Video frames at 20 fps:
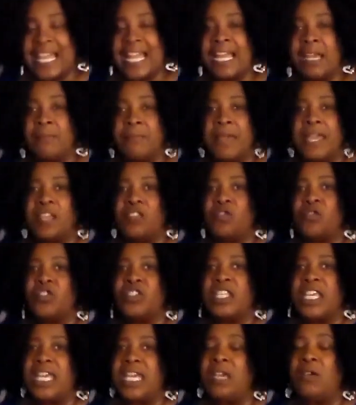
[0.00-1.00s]
the second page you
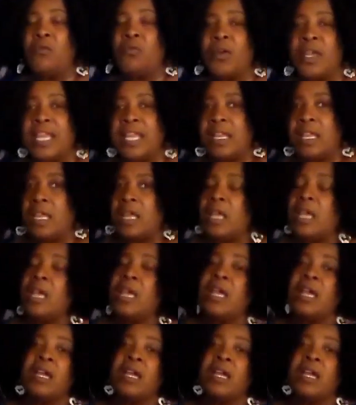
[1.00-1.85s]
see when